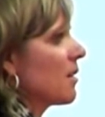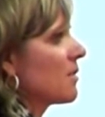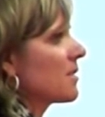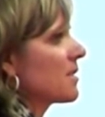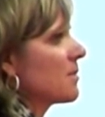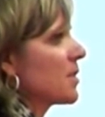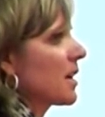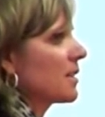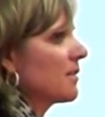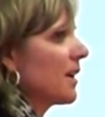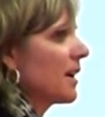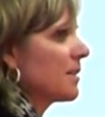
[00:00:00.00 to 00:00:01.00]
all the
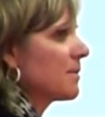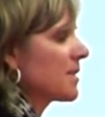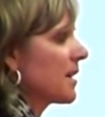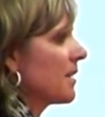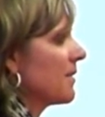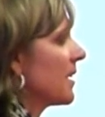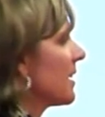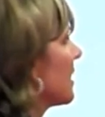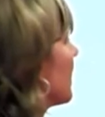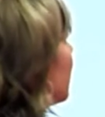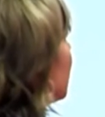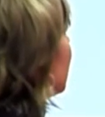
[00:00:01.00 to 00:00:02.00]
subjective items out of it.
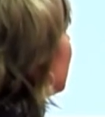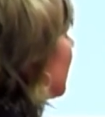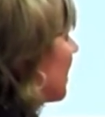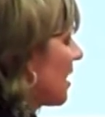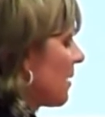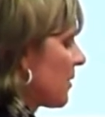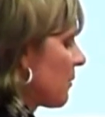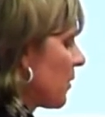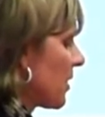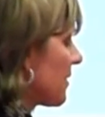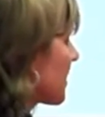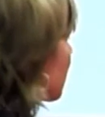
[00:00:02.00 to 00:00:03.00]
And one